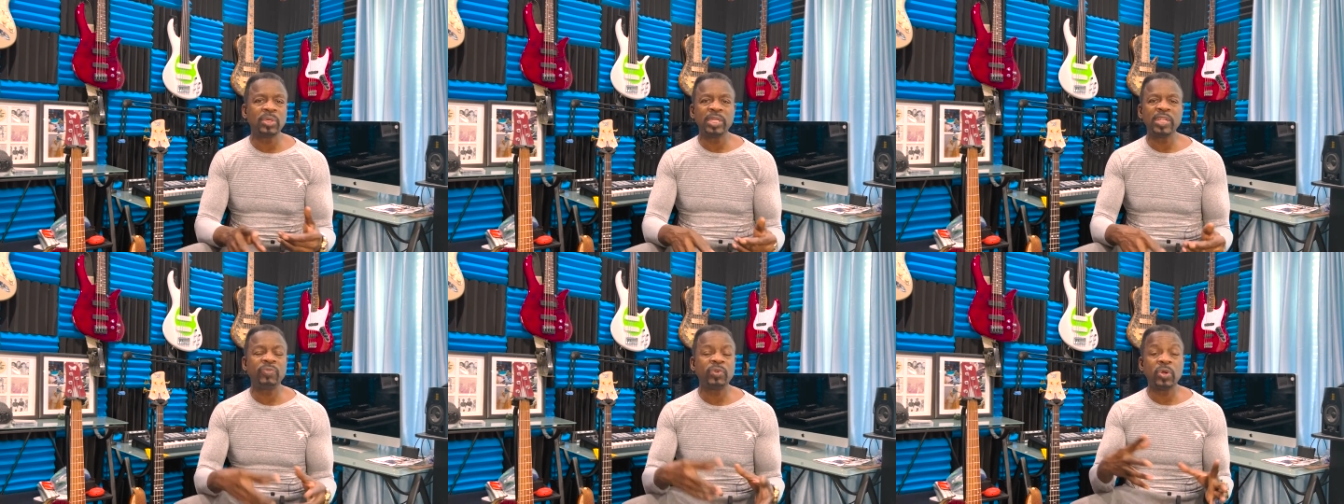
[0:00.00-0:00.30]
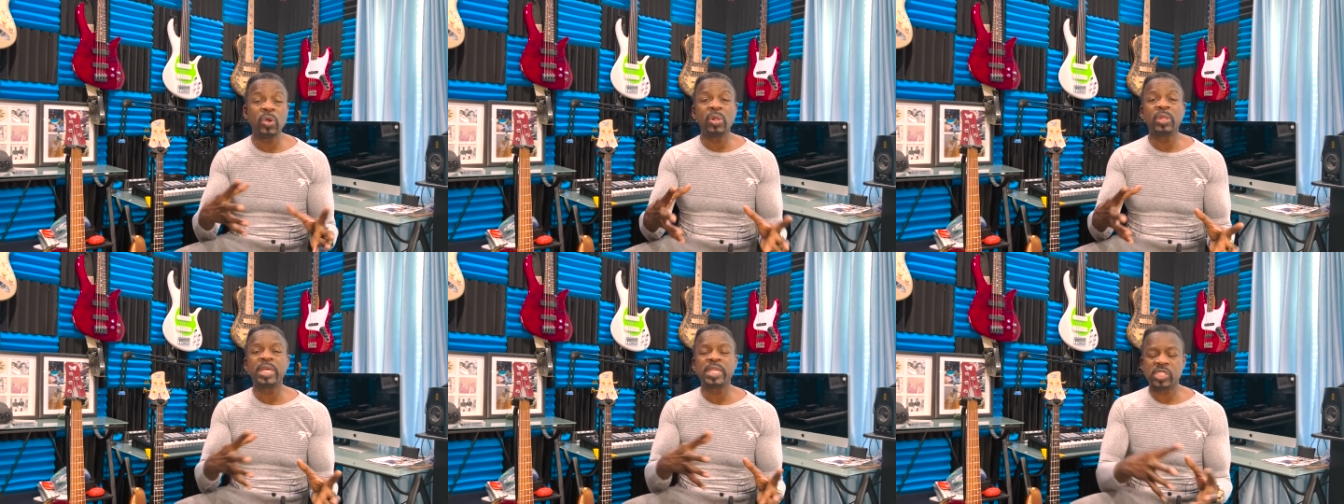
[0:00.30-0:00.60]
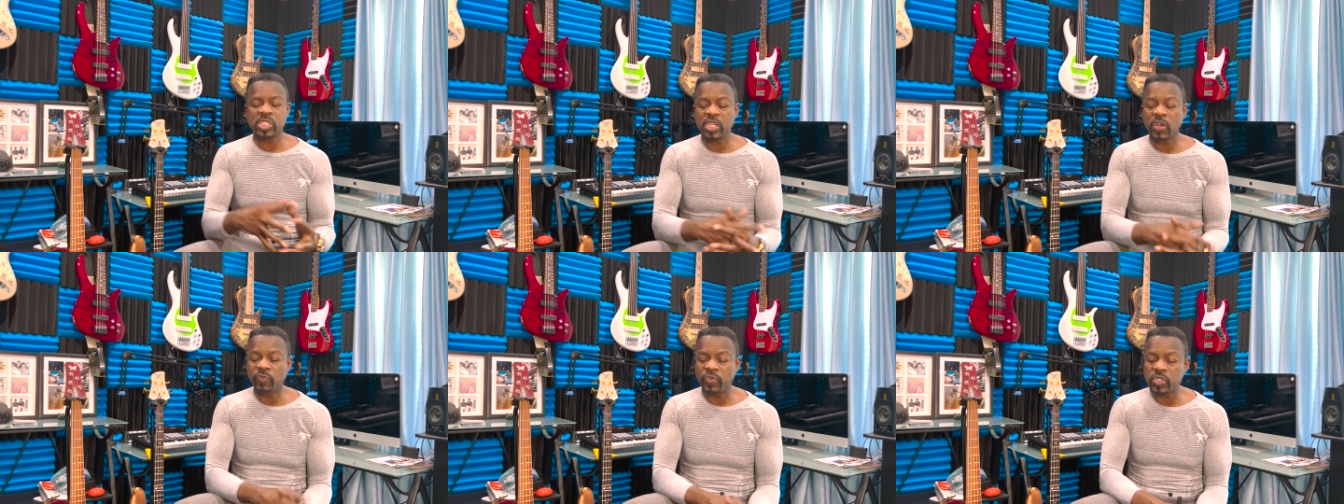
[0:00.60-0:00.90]
liver and all that
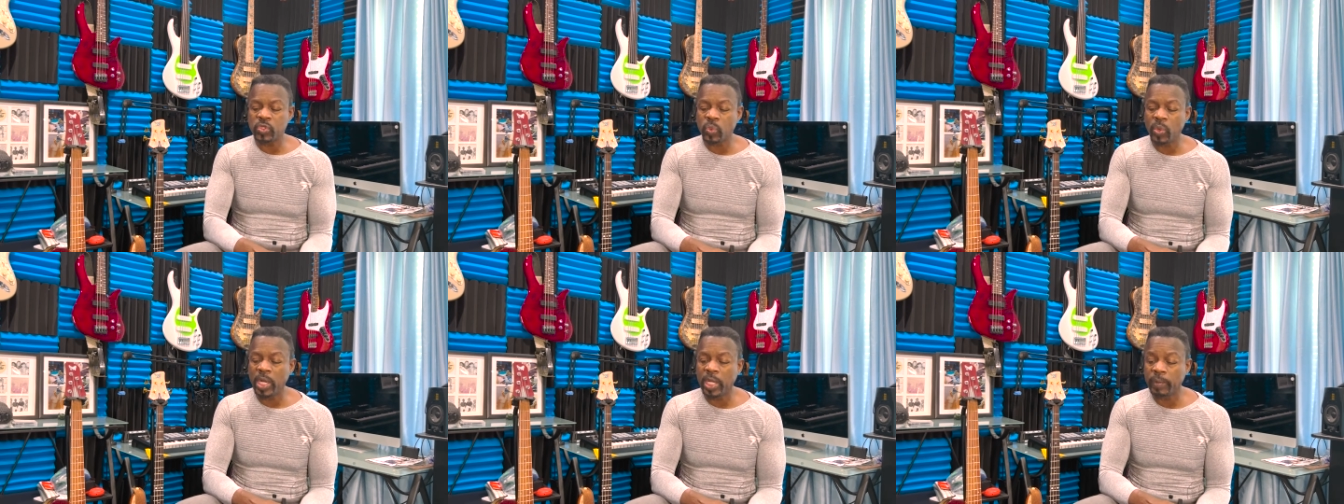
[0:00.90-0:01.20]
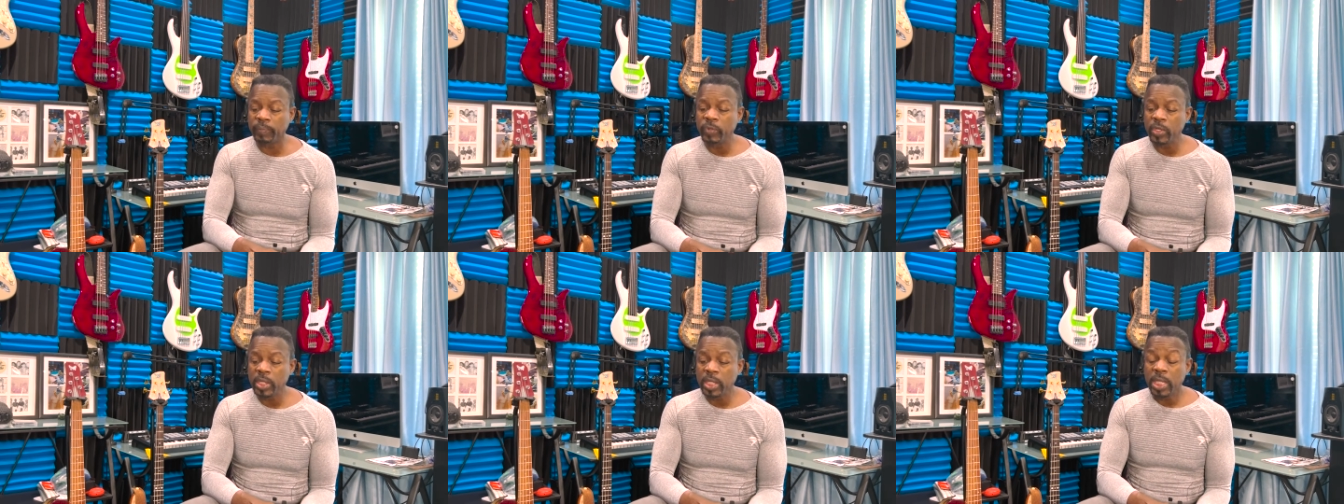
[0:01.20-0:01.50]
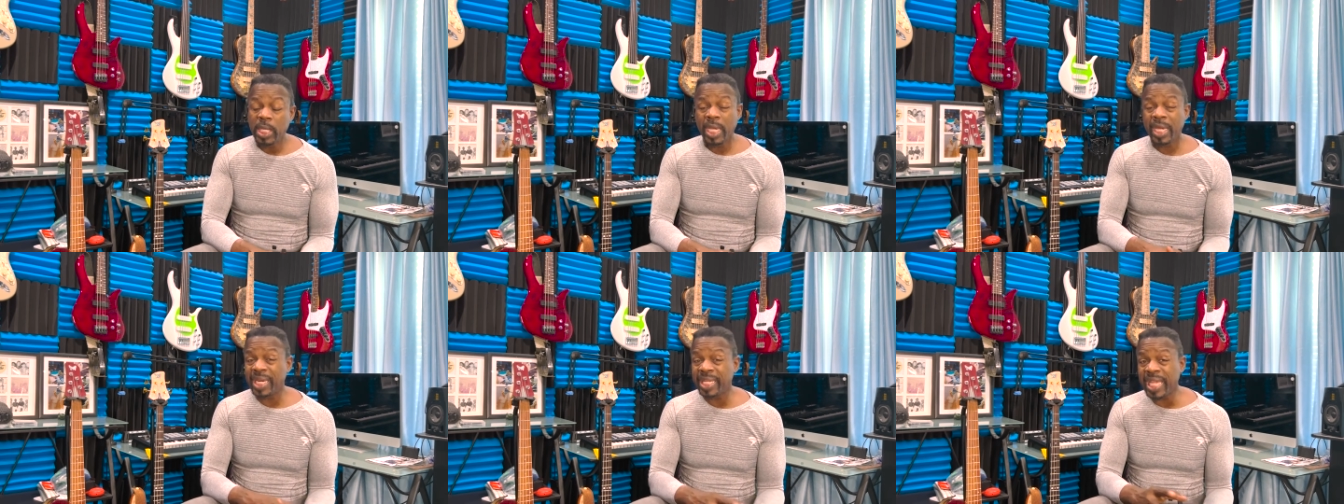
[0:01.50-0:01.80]
stuff as well.
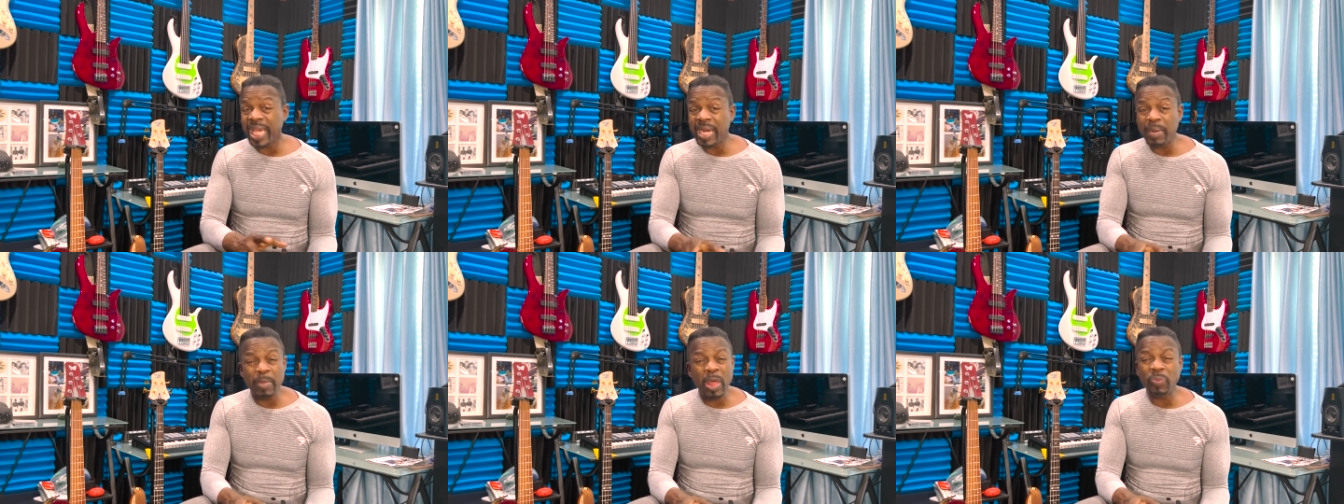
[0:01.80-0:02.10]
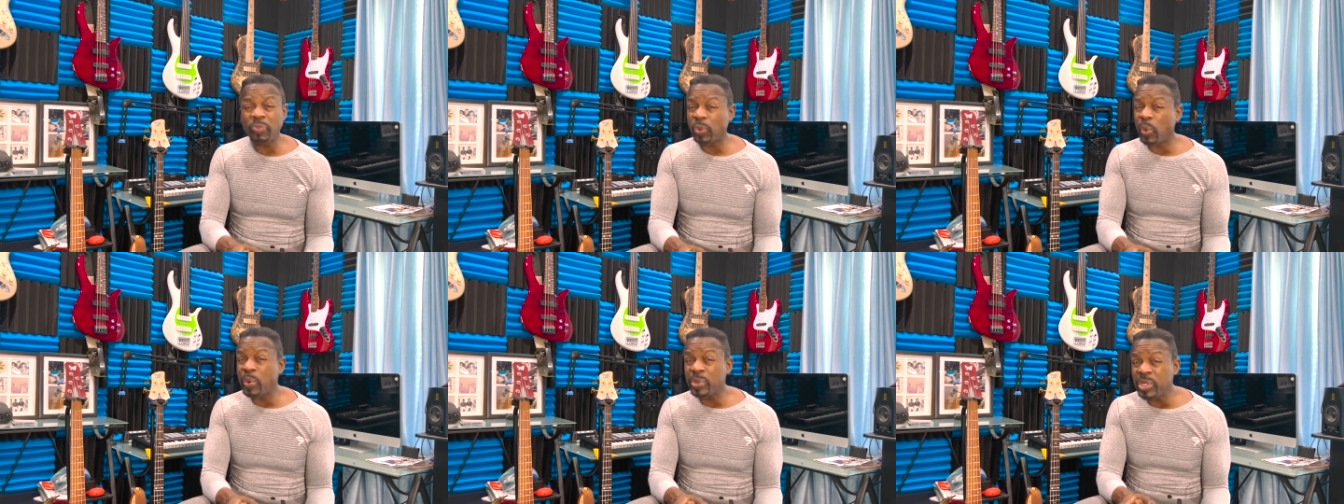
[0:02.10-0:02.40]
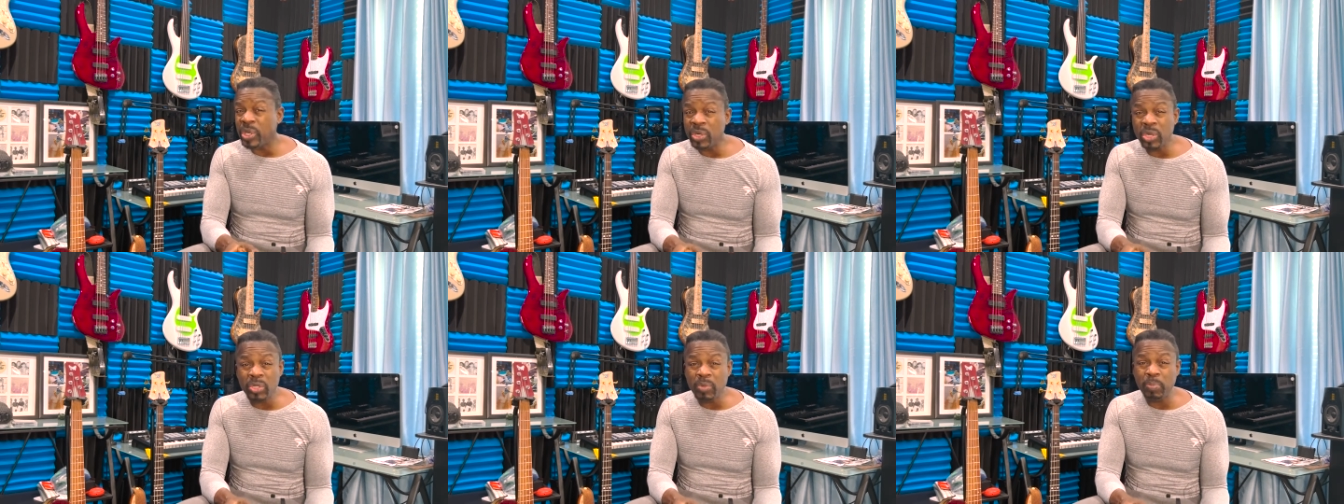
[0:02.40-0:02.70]
And again, I'm not throwing
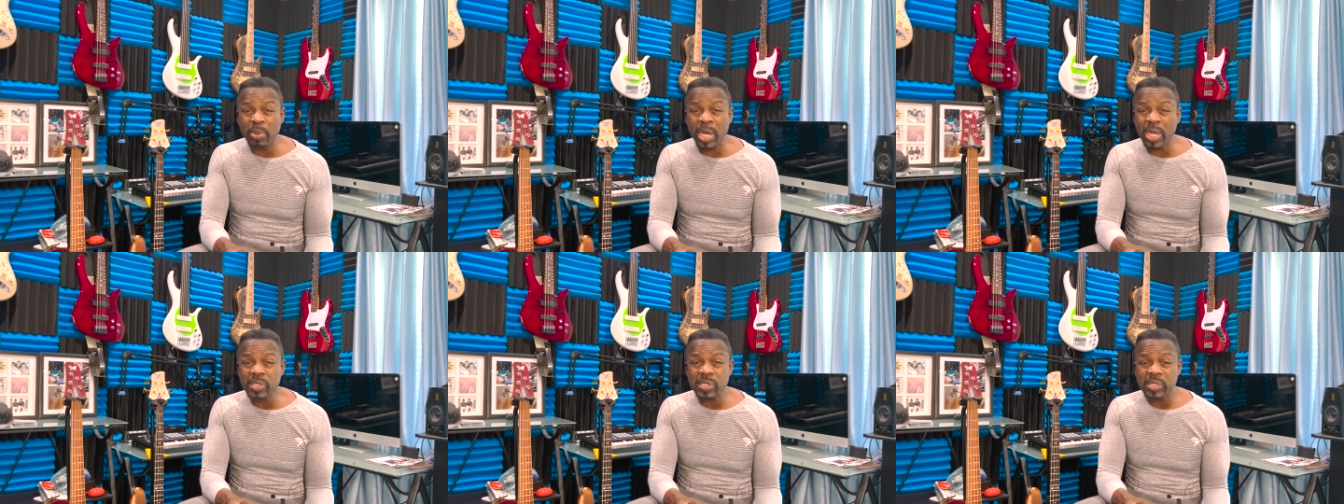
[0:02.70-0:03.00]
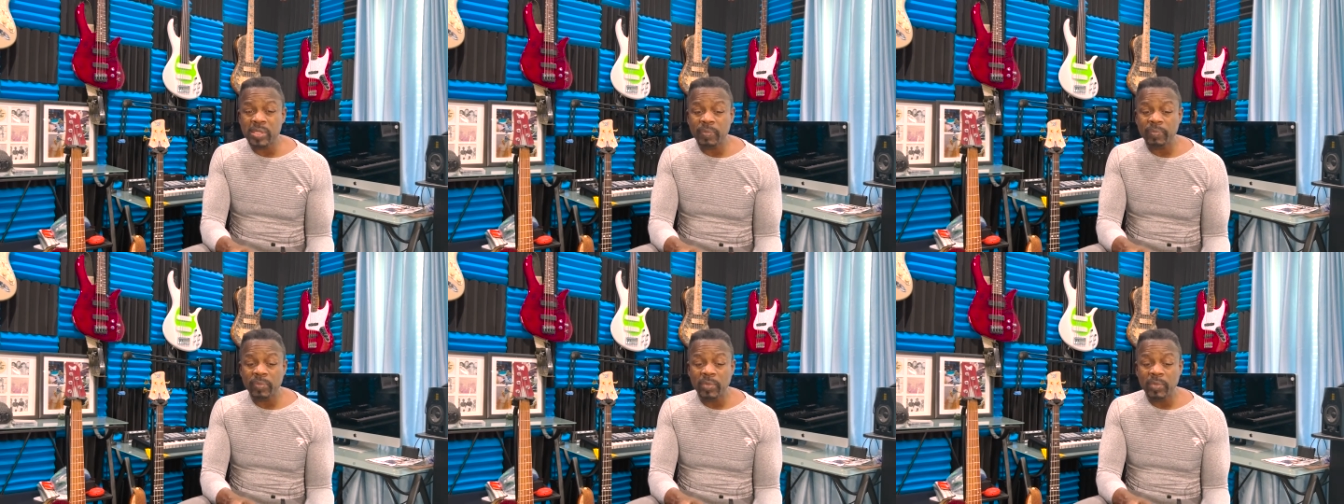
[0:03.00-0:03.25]
you under the bus.